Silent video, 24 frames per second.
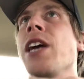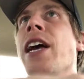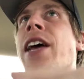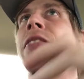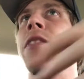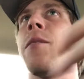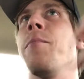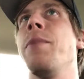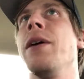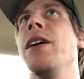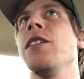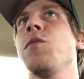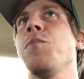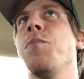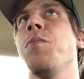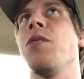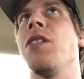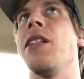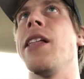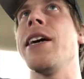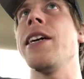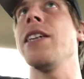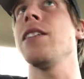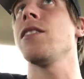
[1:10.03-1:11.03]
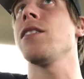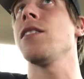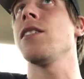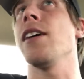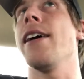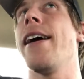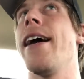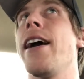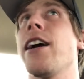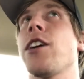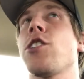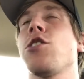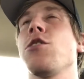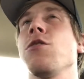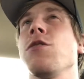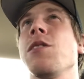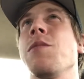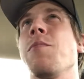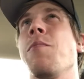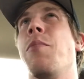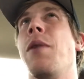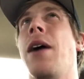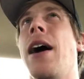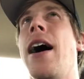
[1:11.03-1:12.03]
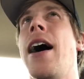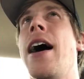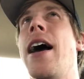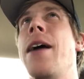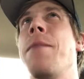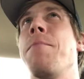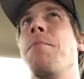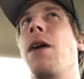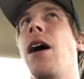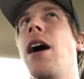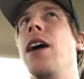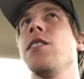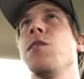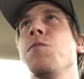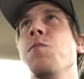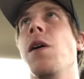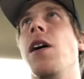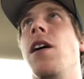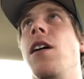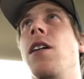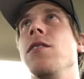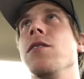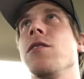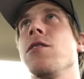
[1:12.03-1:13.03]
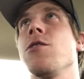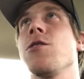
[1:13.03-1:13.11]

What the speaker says: and the best place to actually buy moss balls,